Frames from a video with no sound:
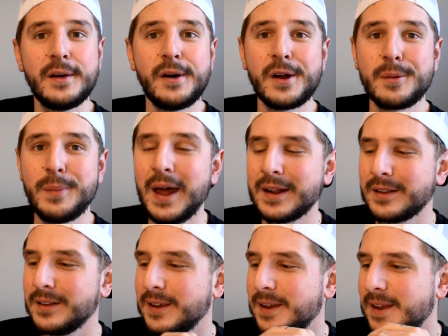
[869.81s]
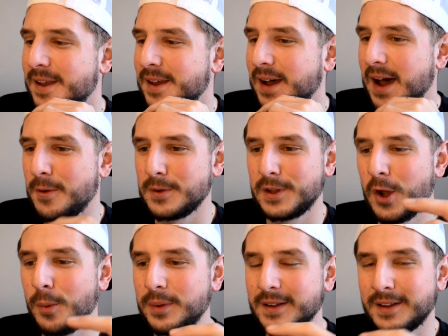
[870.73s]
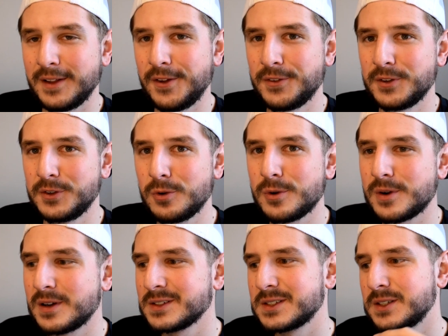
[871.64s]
automatically when you open and close the doors.